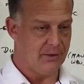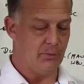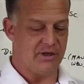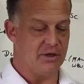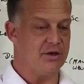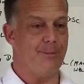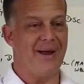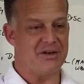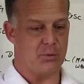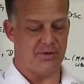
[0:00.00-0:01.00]
we can
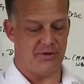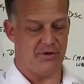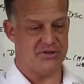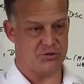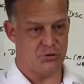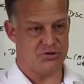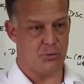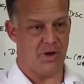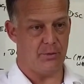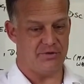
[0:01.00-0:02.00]
debate whether it's good to
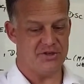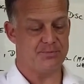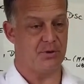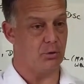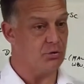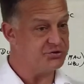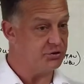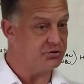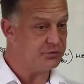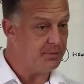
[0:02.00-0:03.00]
wear with this, but also
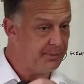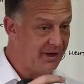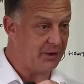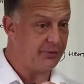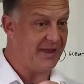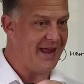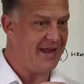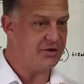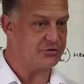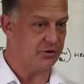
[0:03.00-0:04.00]
just remember, like with a
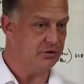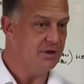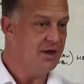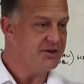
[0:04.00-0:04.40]
hand drill,